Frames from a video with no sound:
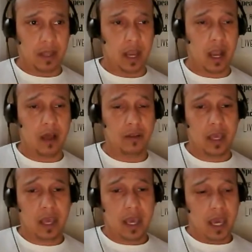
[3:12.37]
Maybe
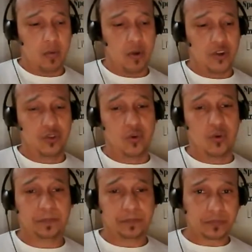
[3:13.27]
provide some a
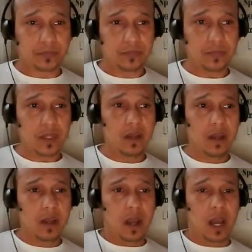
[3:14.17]
little intro
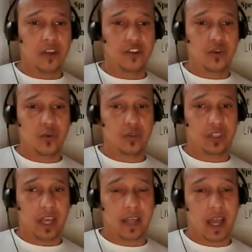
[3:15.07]
or
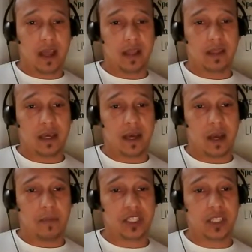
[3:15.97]
information about each
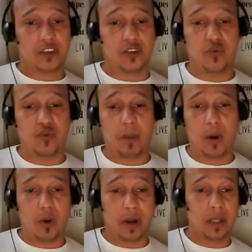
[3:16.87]
topic that you're gonna be talking
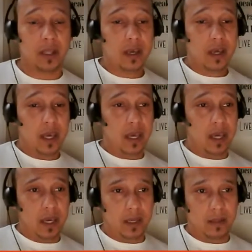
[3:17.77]
in
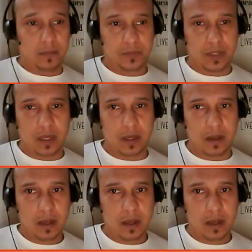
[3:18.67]
the Hangout.